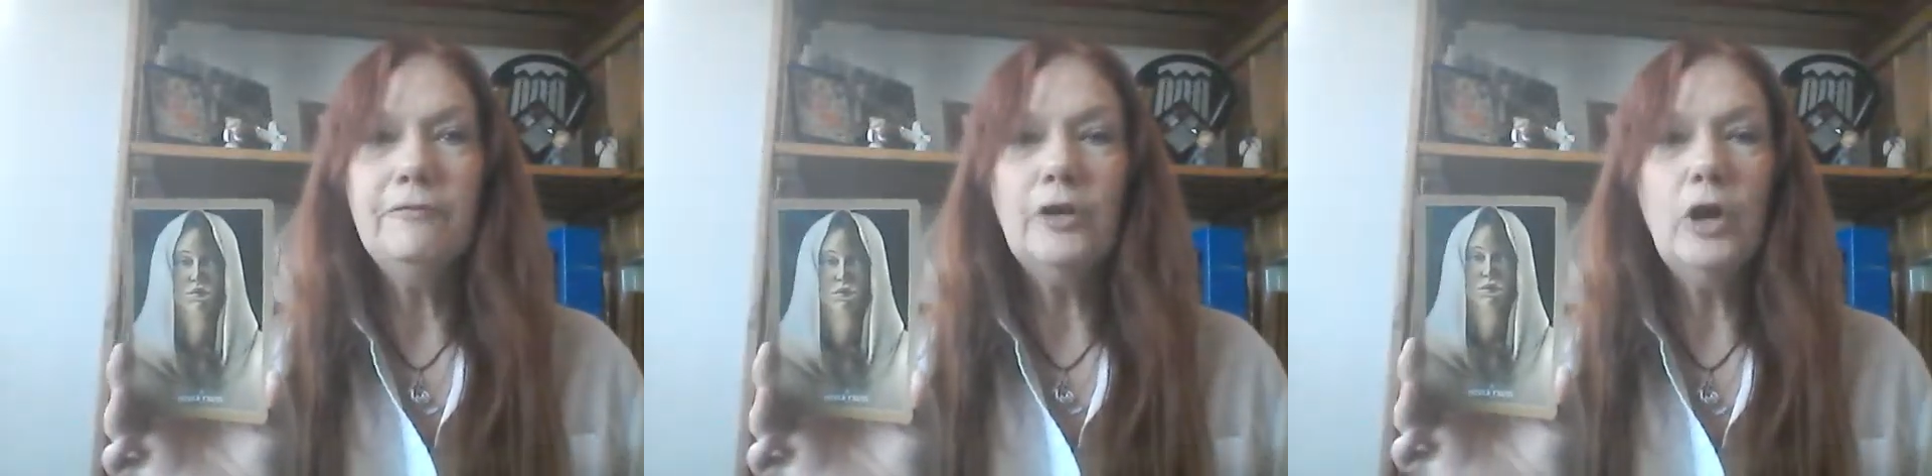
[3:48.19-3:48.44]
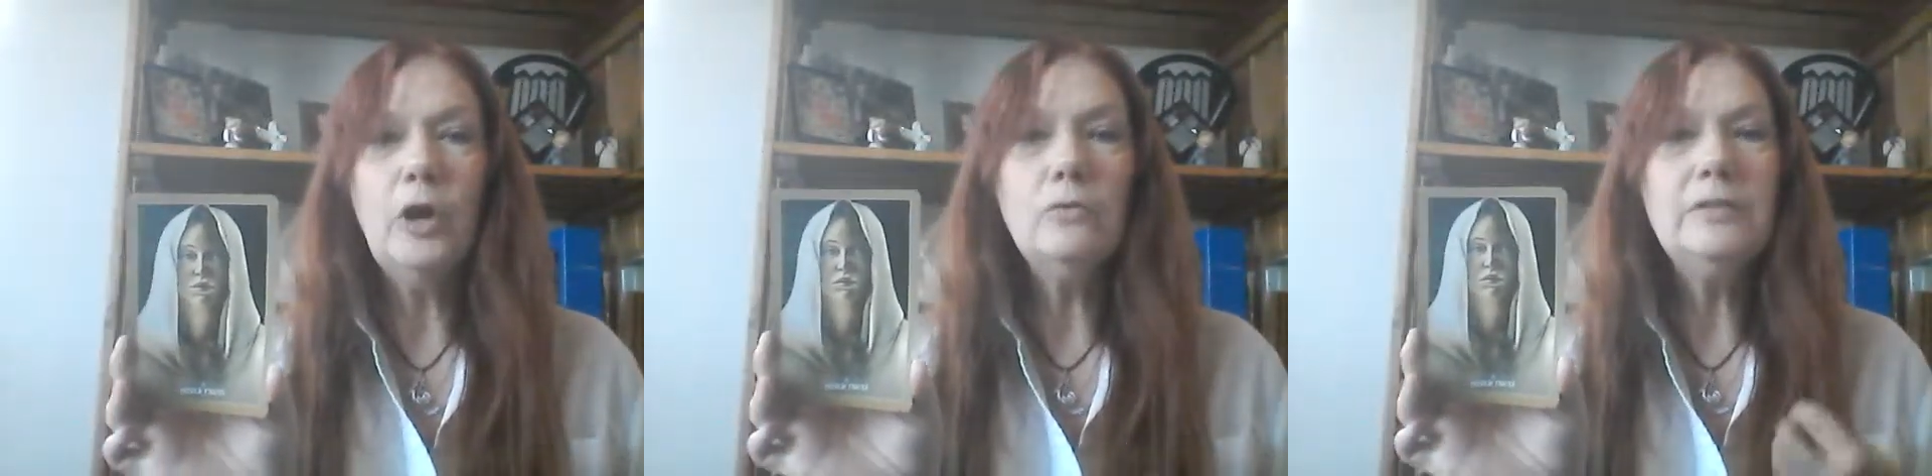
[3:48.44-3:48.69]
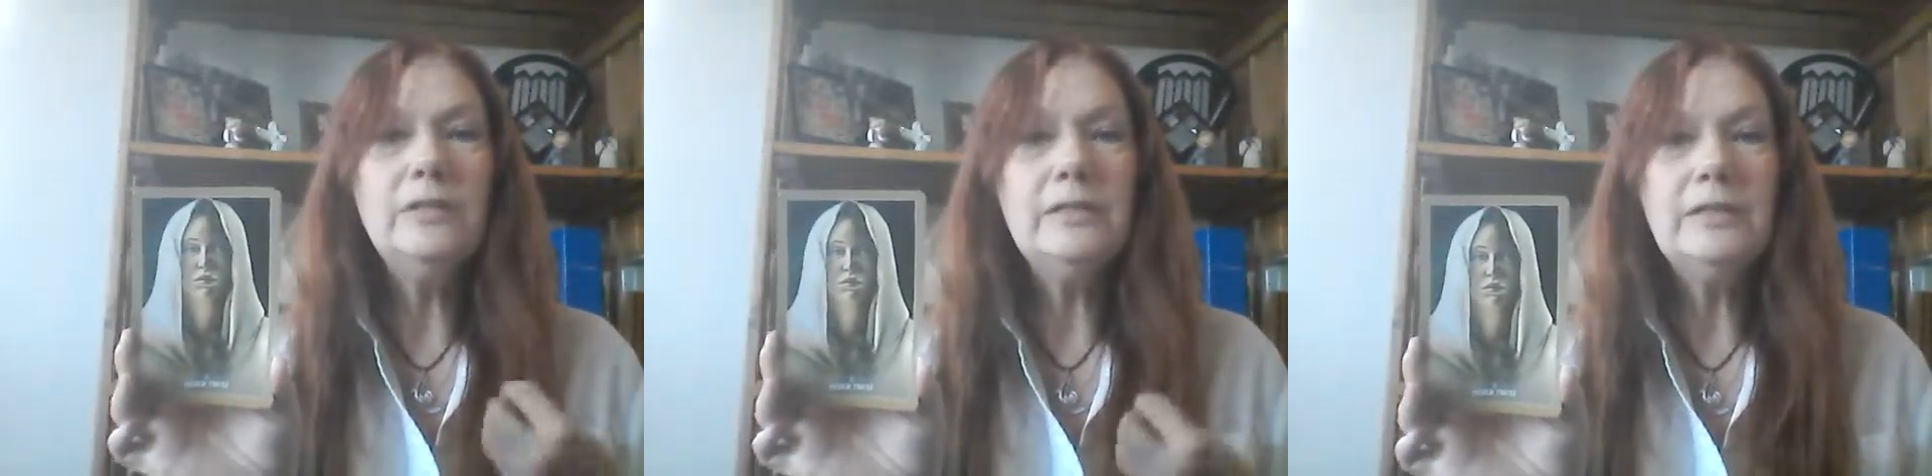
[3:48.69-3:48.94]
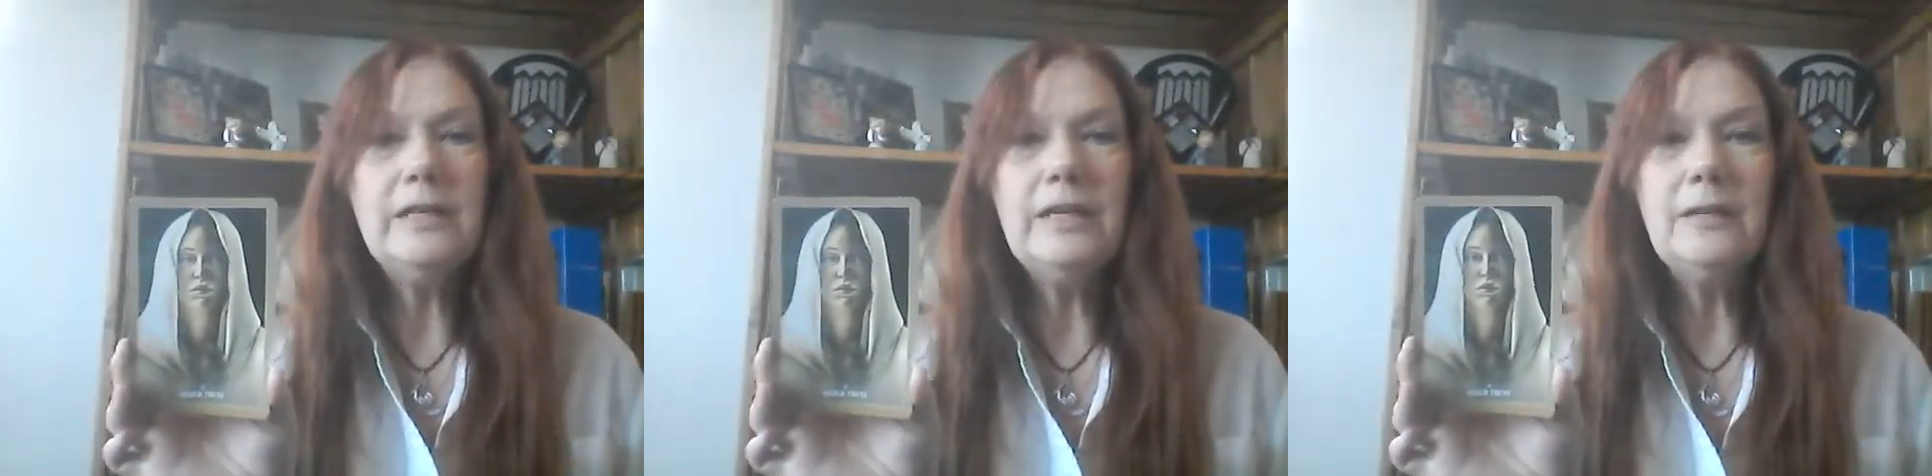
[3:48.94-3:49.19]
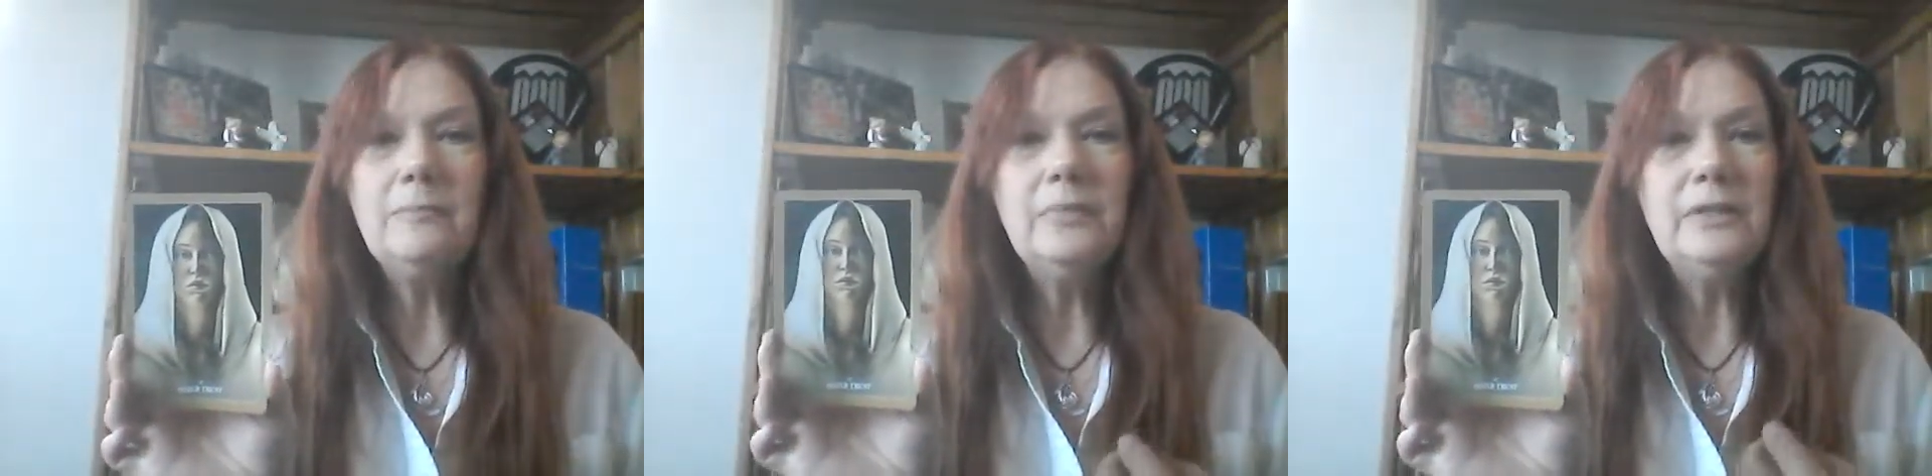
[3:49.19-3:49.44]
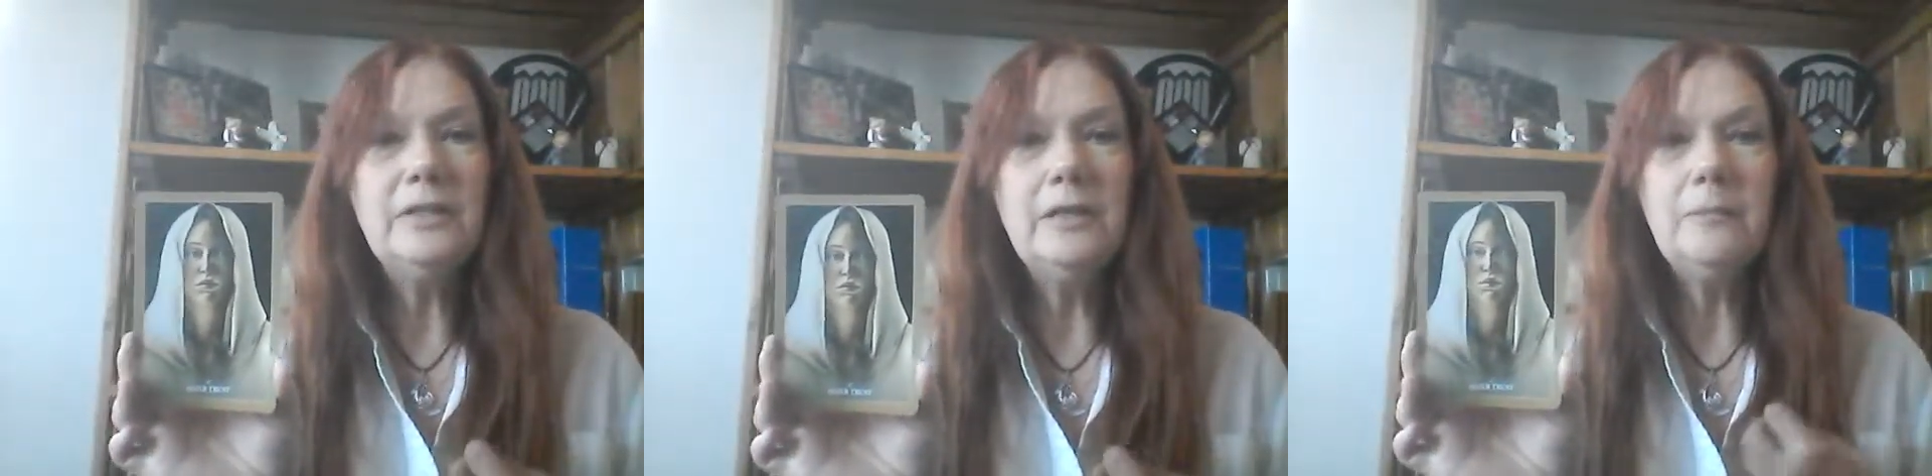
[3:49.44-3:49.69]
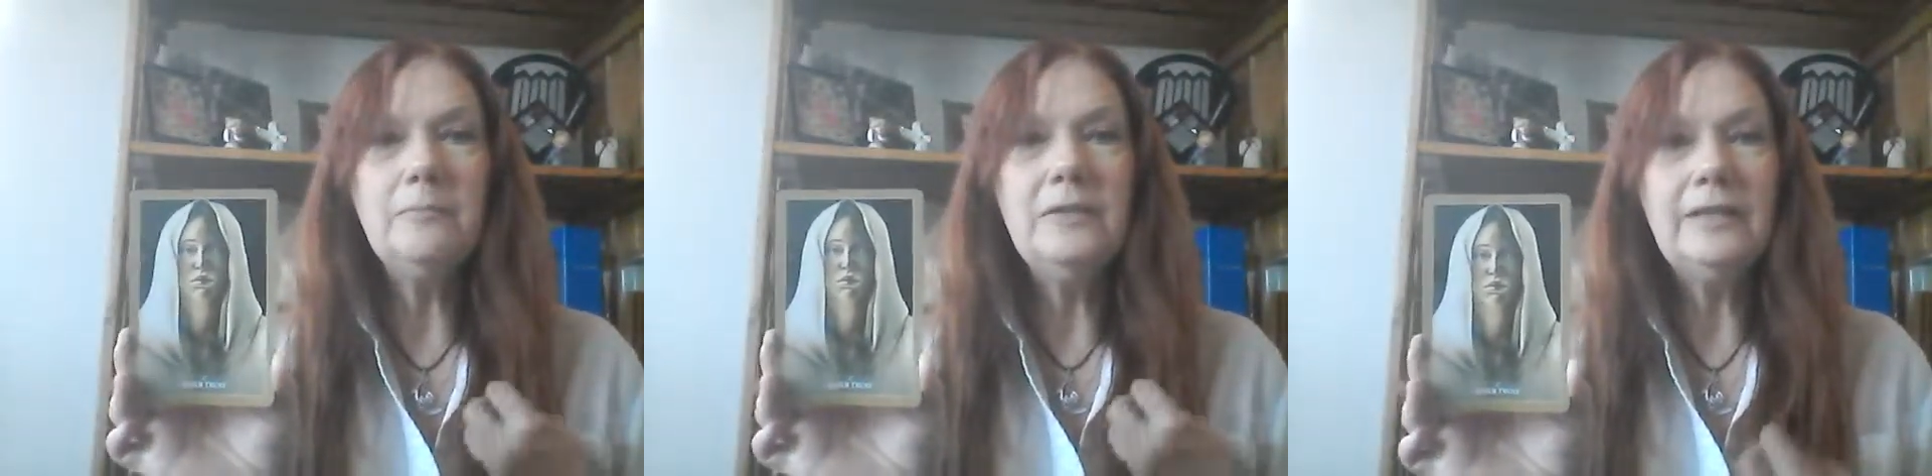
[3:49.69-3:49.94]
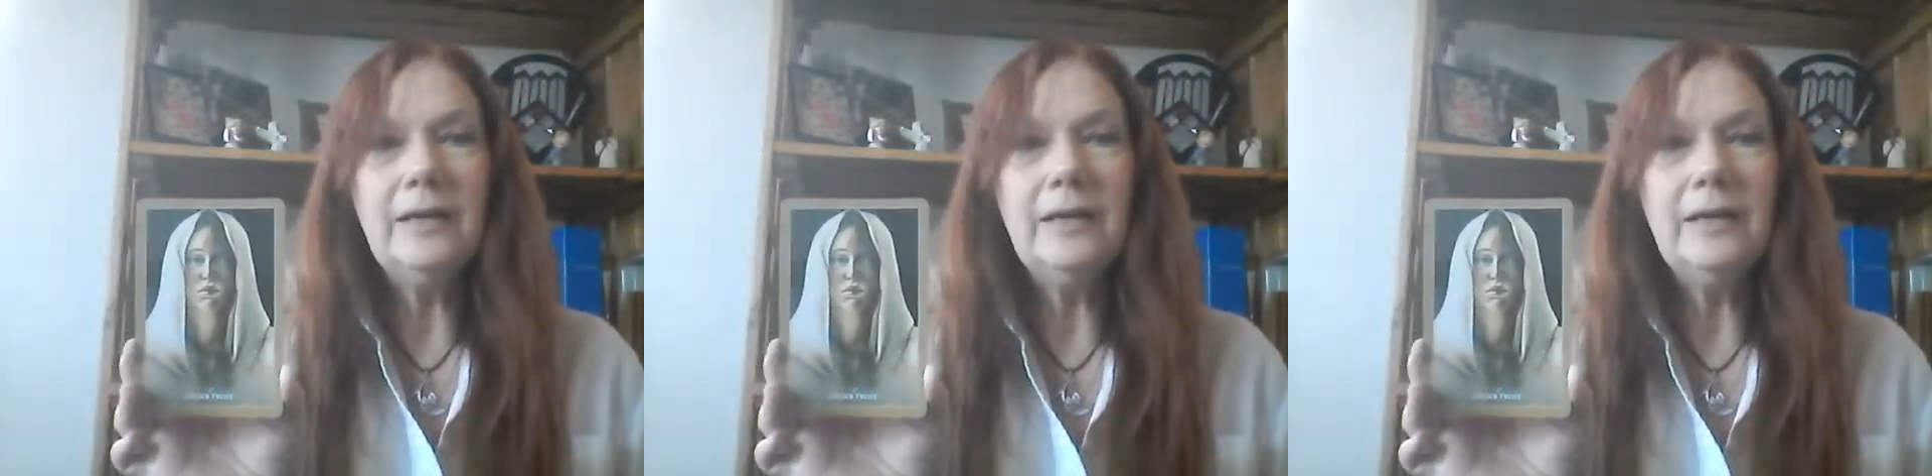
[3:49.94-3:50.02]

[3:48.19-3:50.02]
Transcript: Go deep, deep